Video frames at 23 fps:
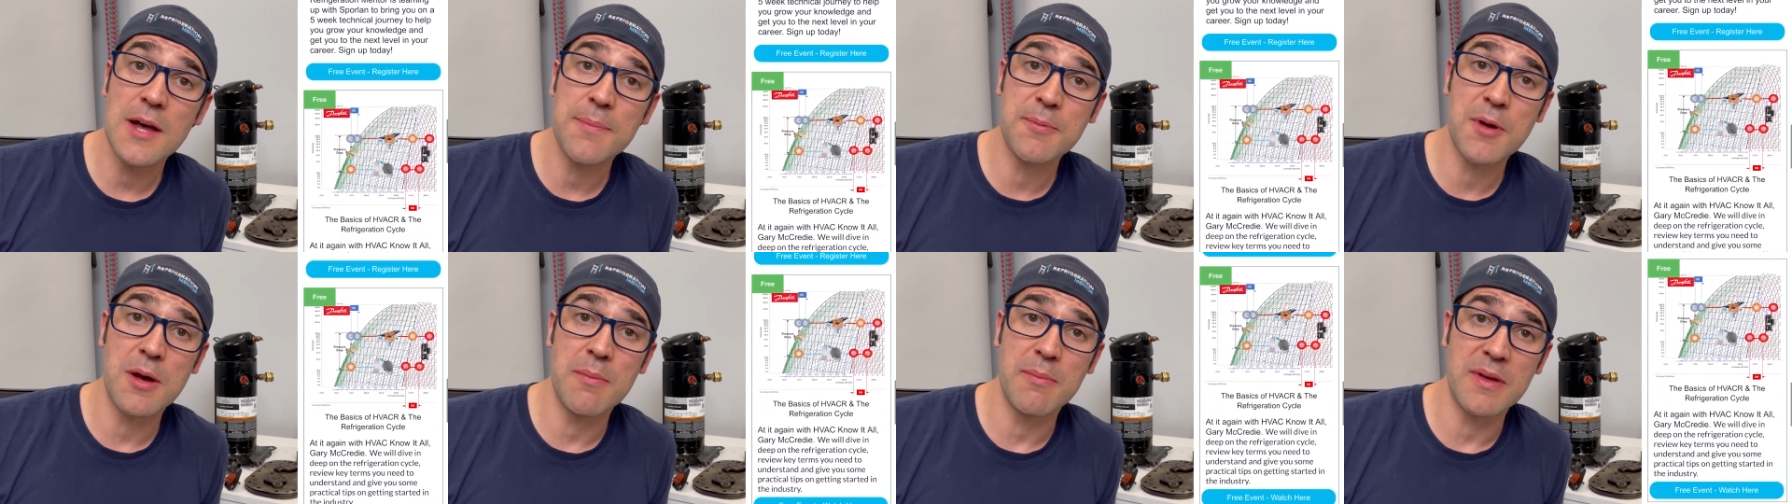
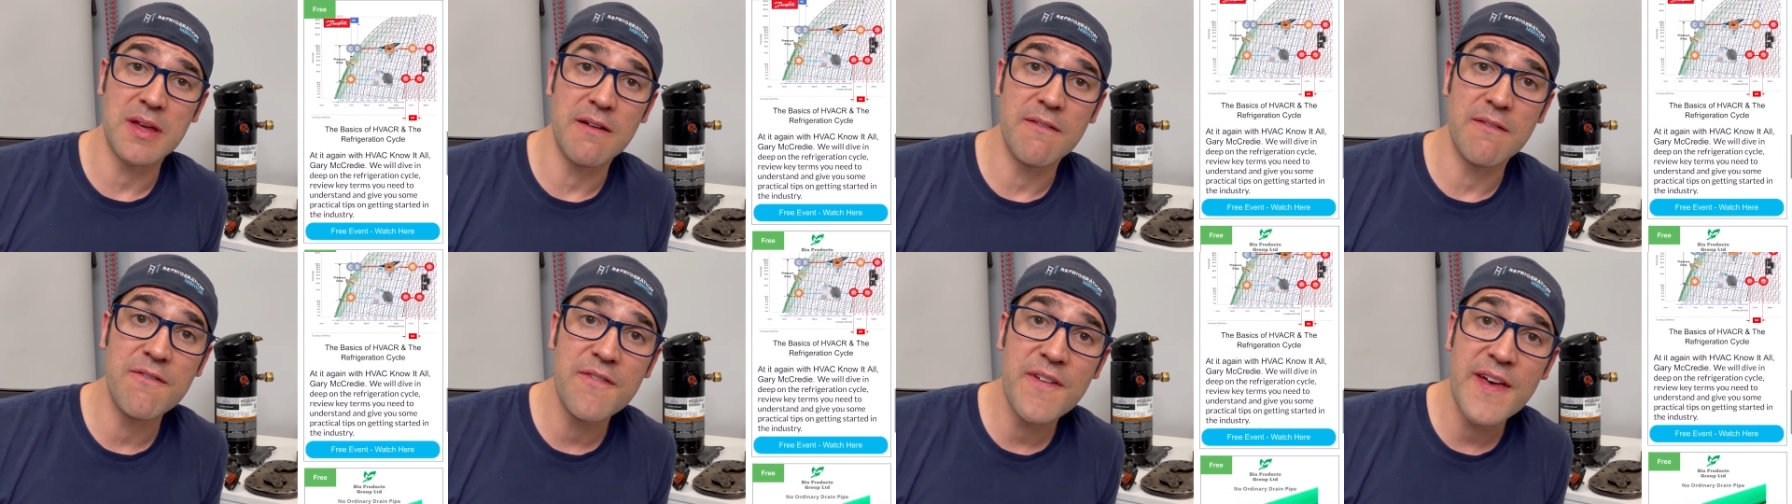upcoming
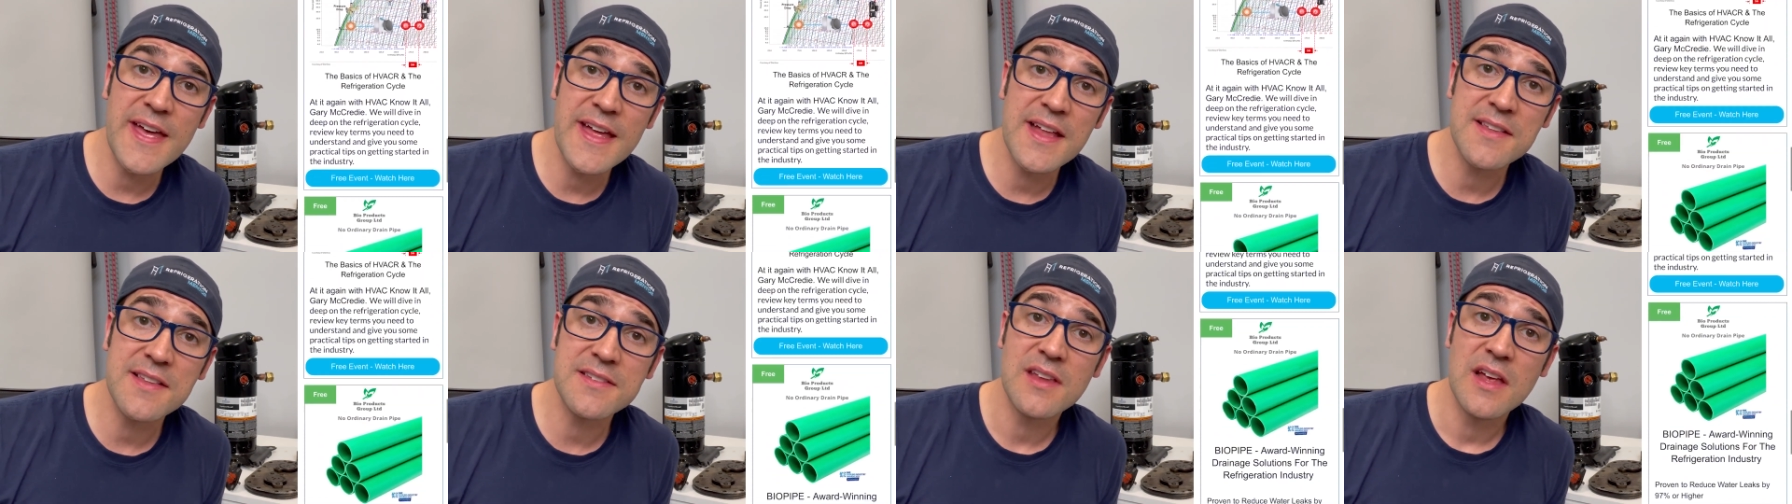
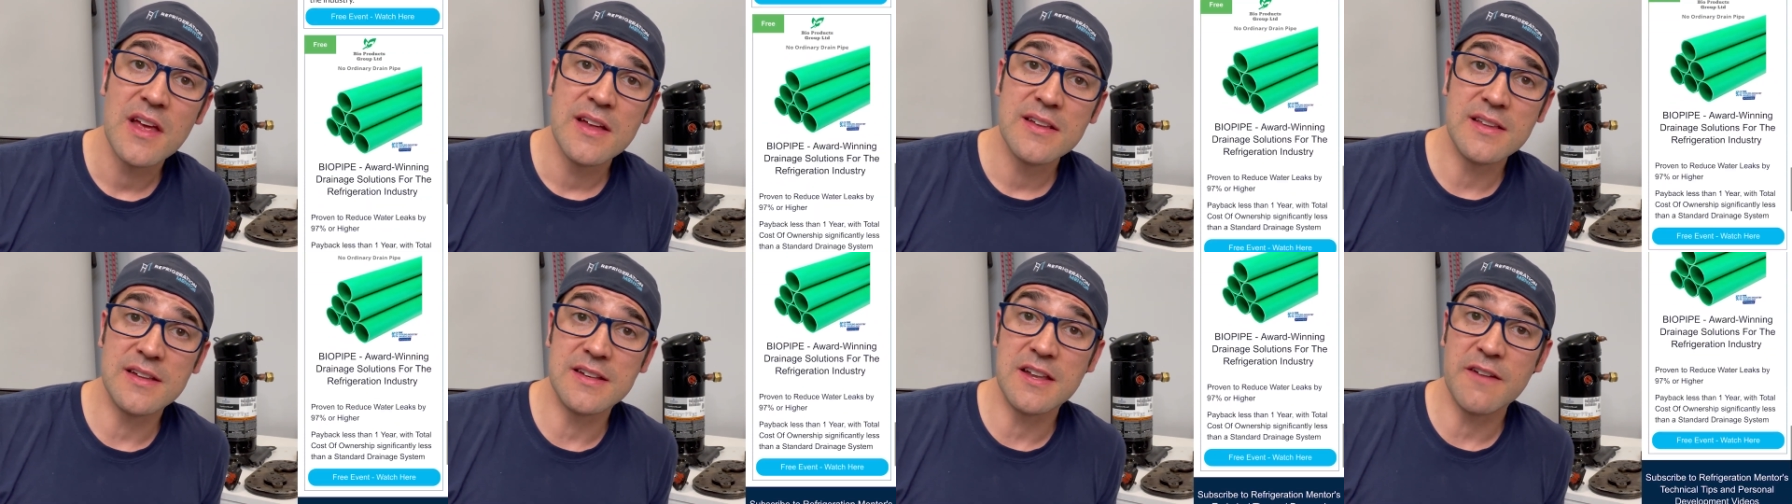events,
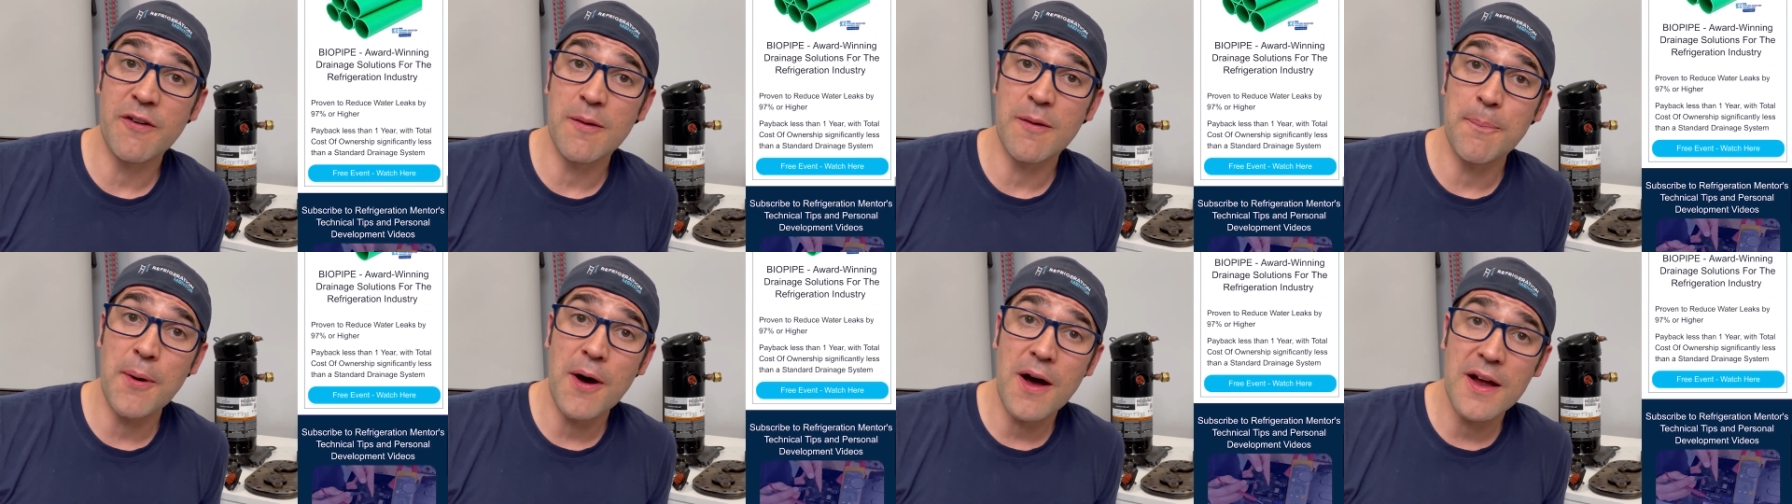the
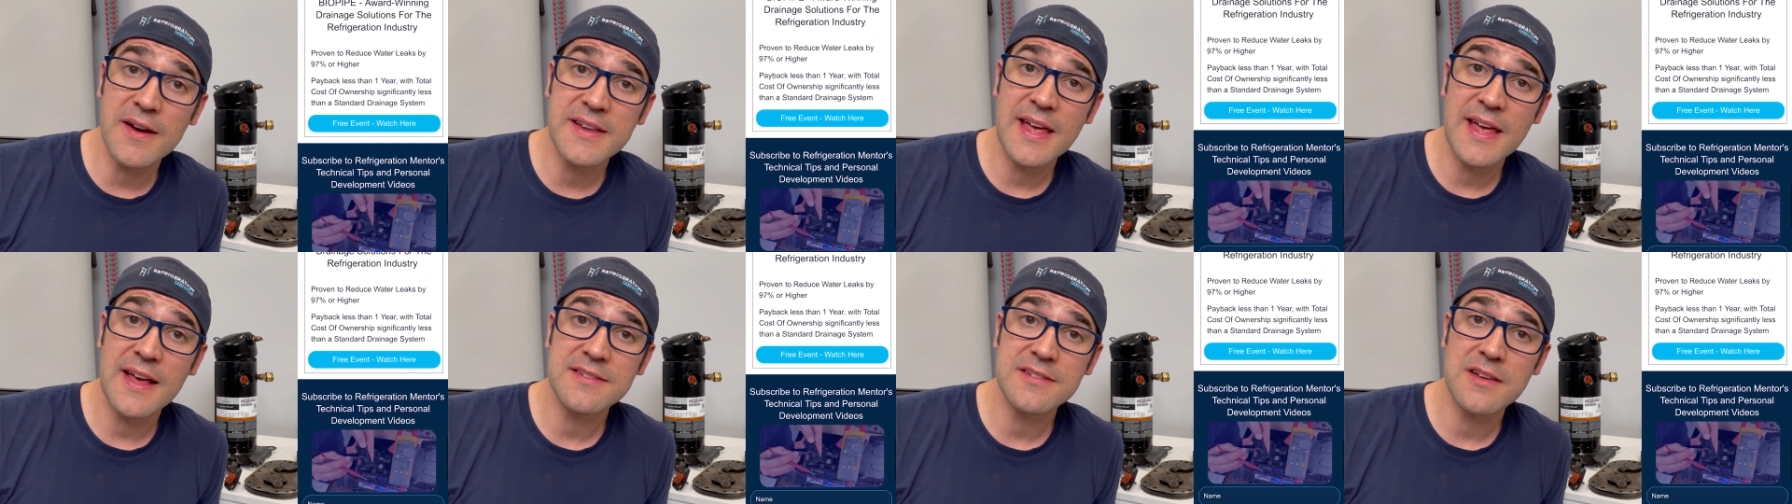different
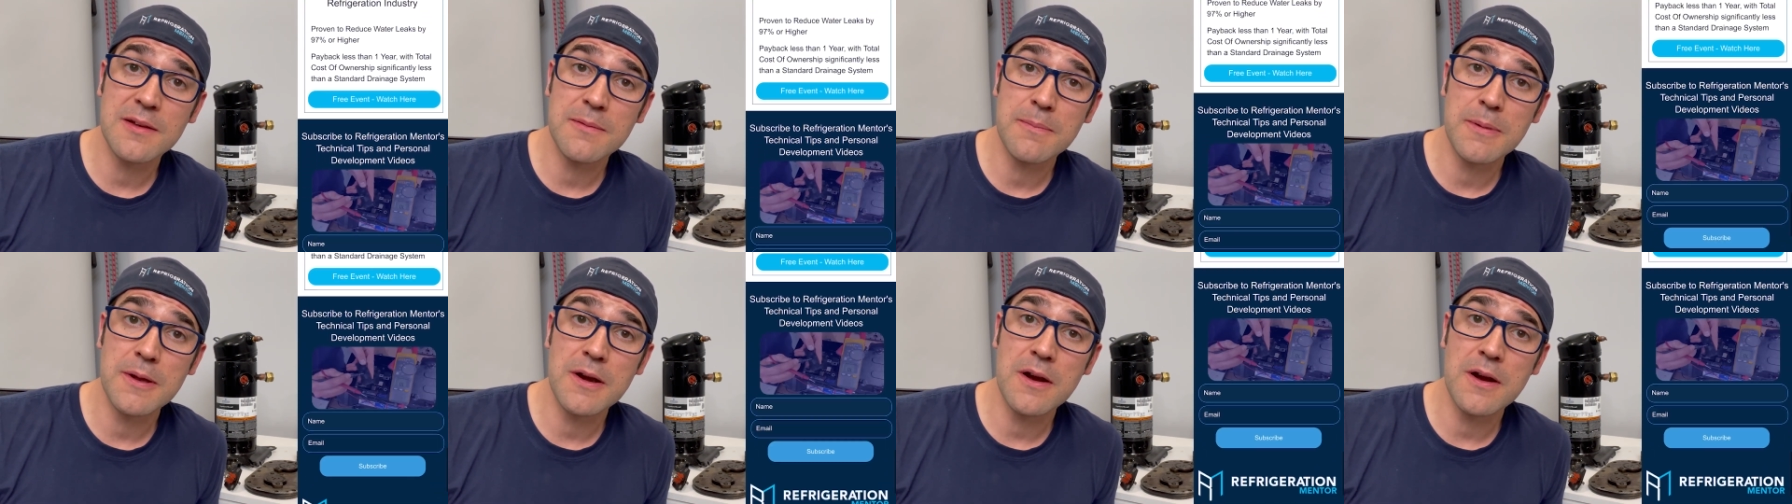podcasts I've been